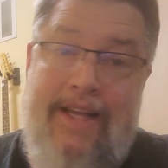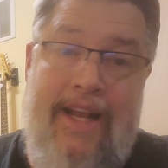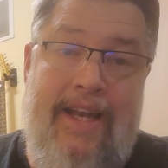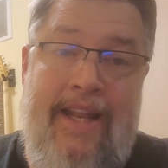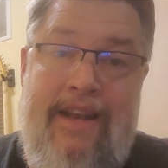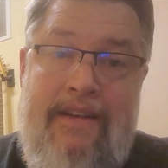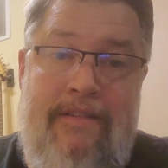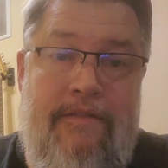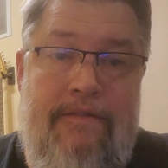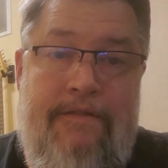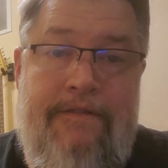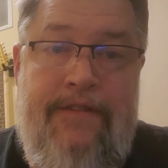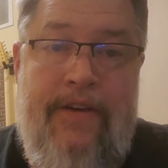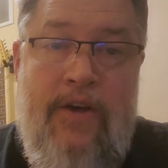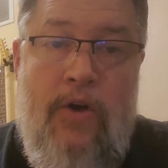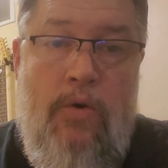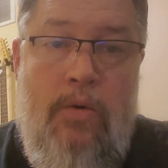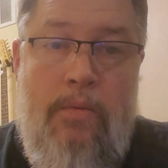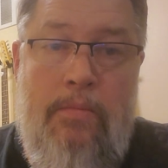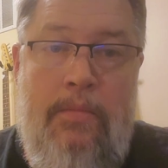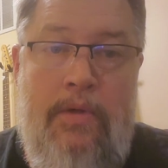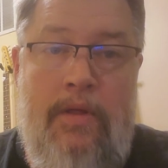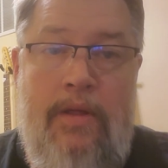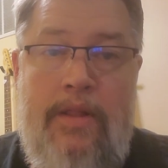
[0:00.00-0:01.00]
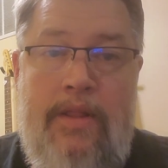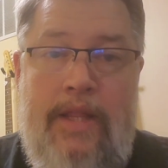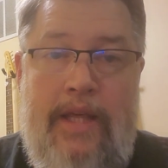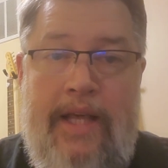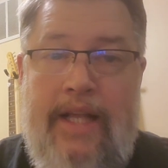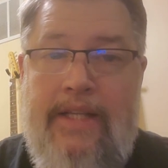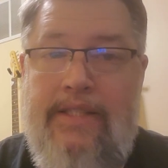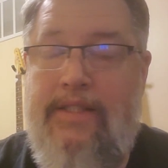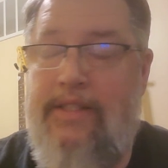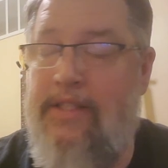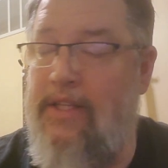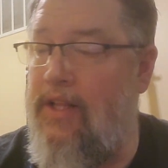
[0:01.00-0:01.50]
I didn't film the
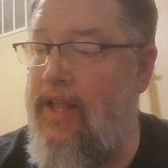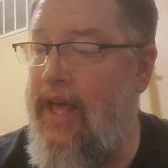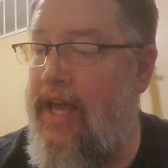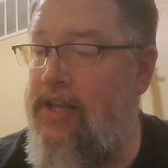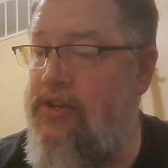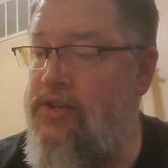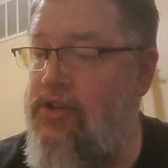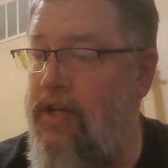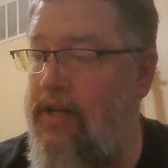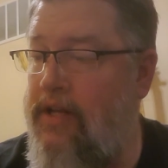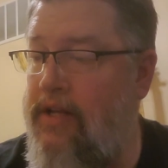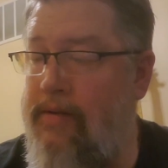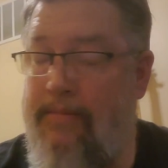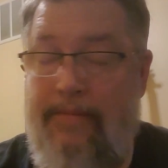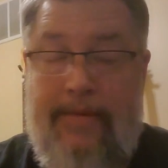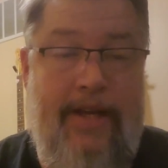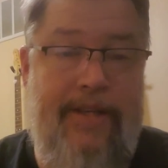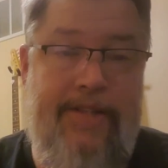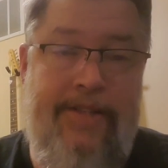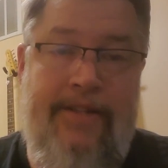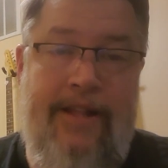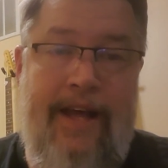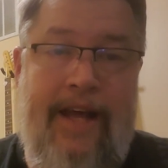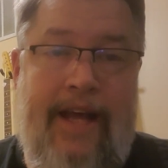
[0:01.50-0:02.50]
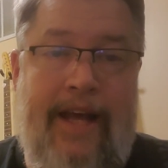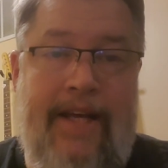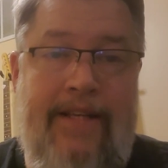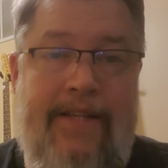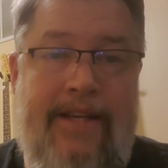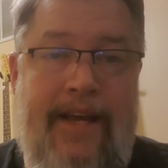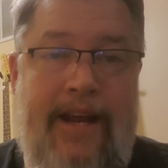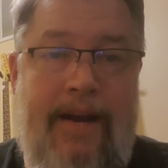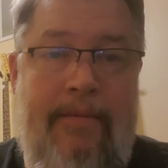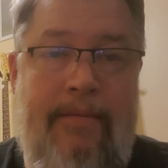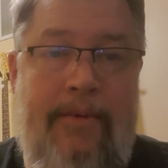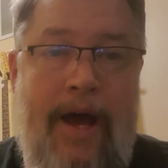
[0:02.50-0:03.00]
installation because, like I
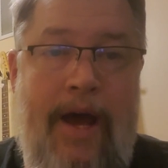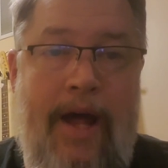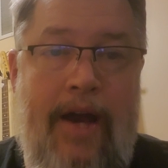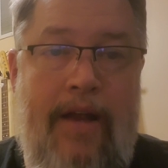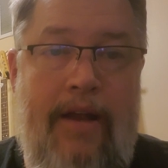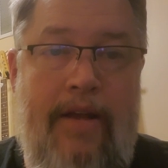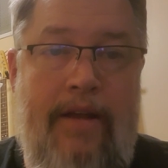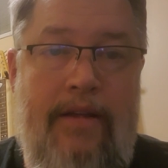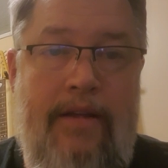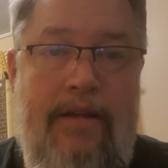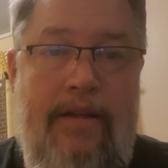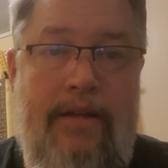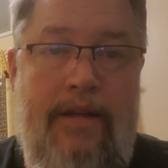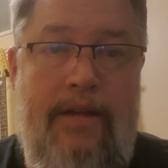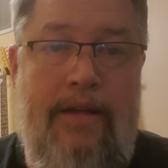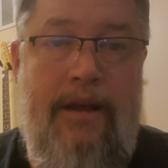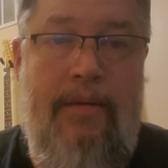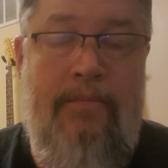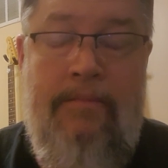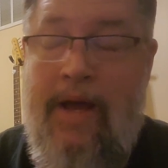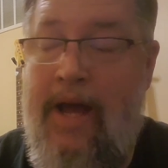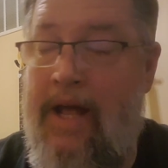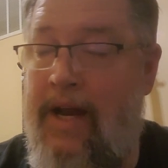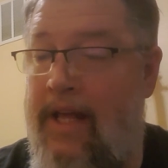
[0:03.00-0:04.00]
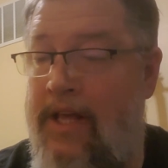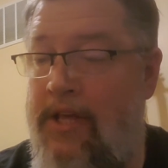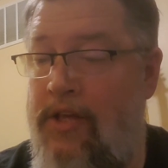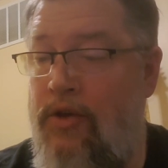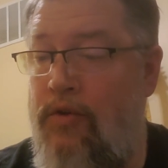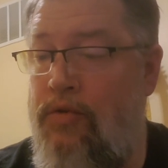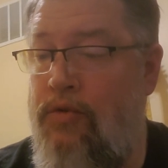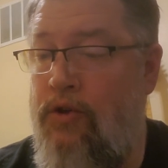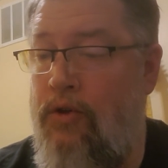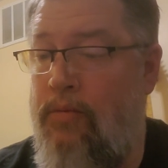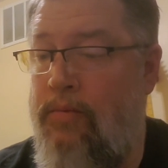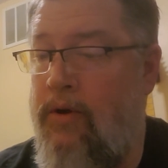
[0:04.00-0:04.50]
said, I'm not a
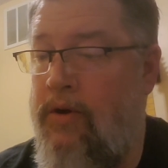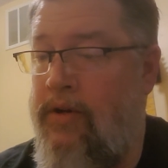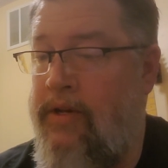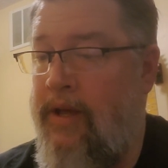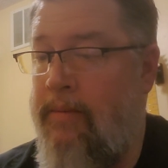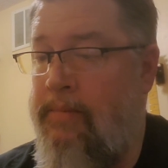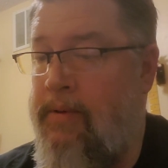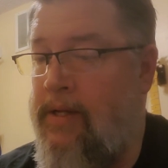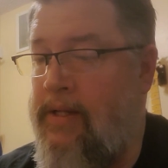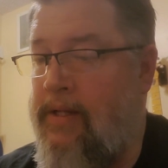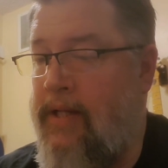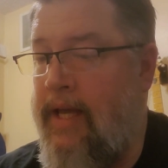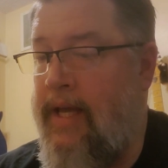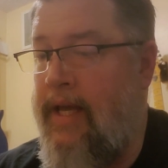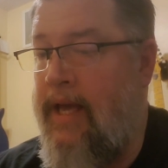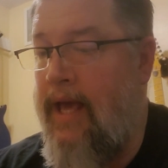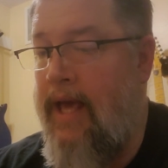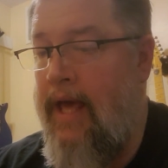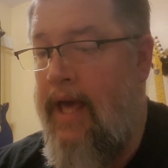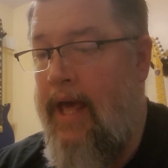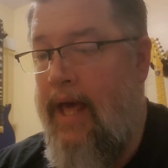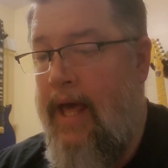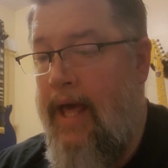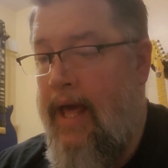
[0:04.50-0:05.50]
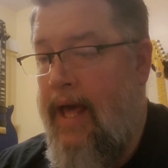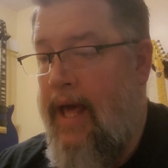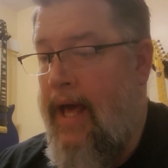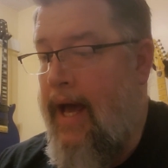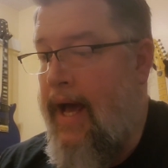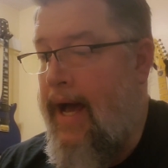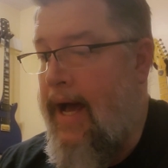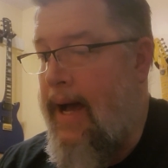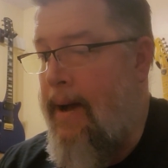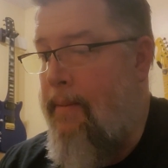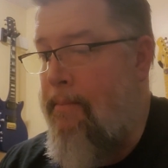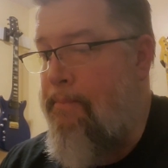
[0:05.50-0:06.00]
YouTuber typically.
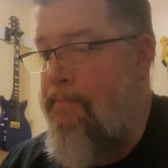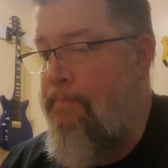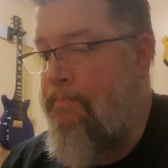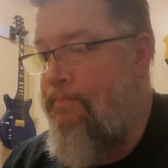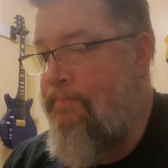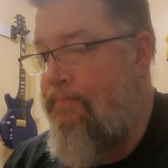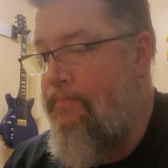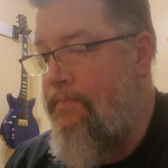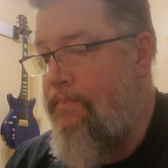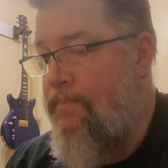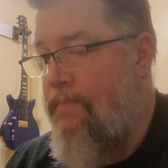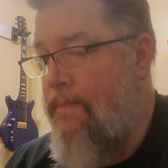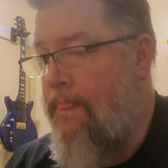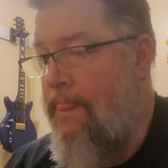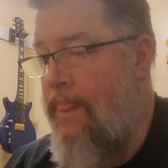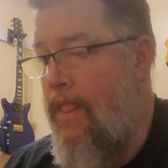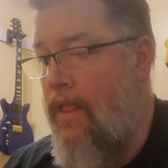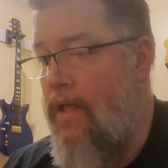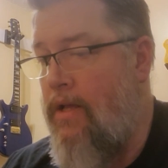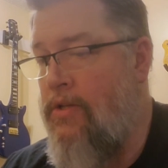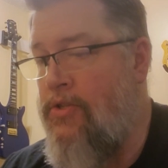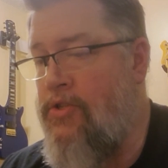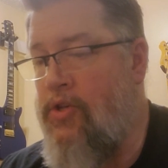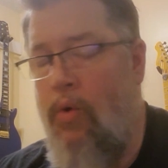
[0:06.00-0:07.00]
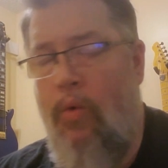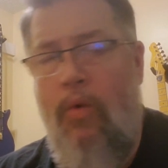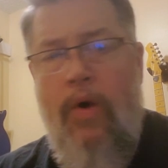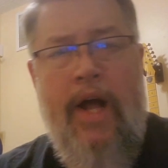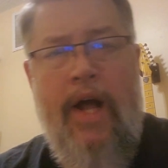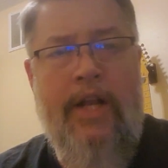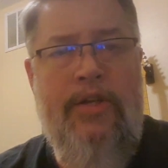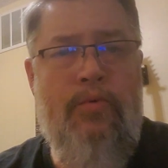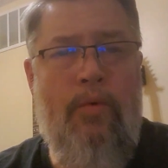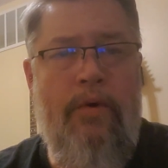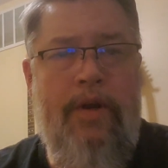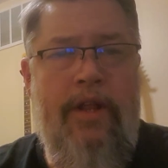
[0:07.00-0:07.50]
So
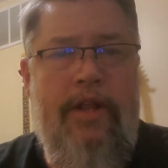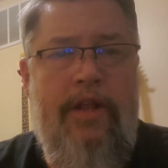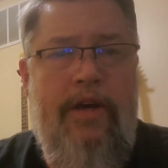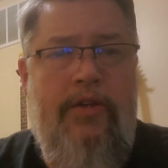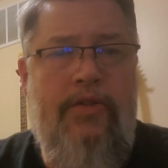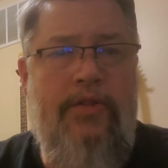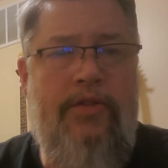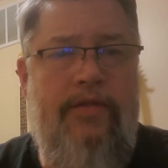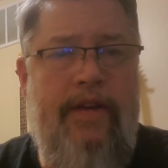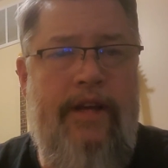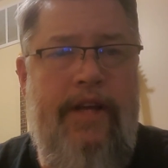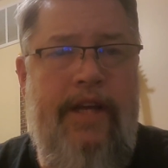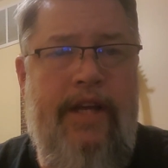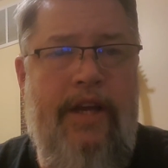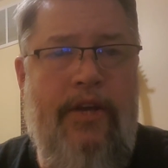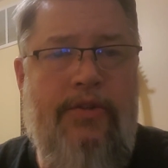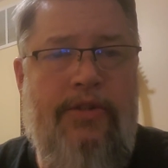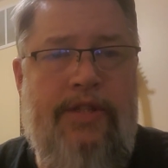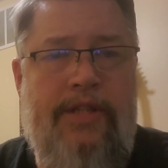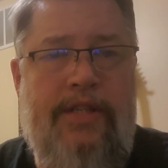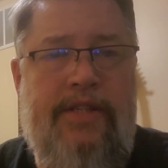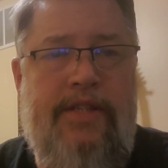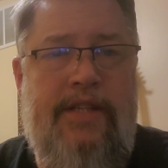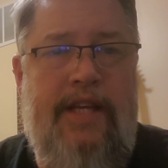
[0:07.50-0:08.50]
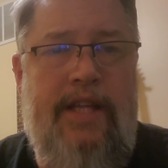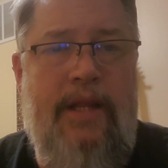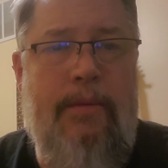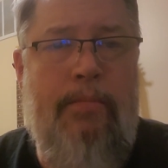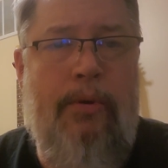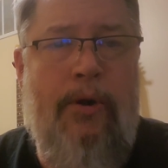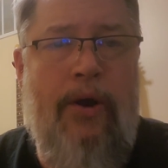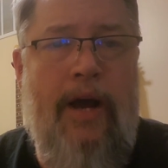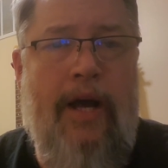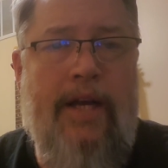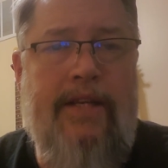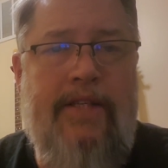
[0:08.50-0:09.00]
watch one of those videos to see the
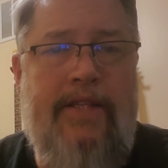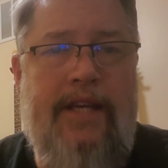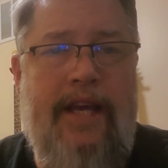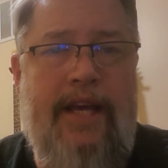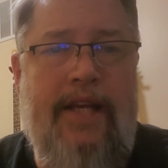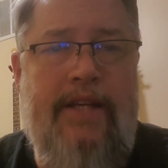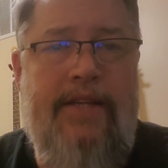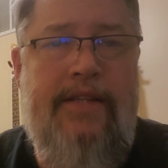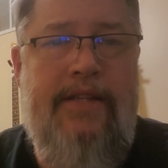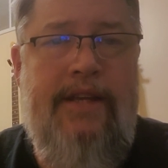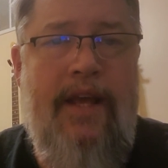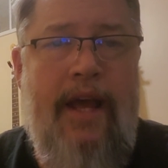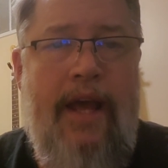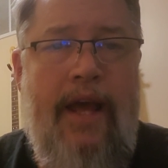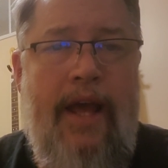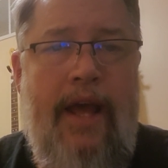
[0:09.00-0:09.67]
process.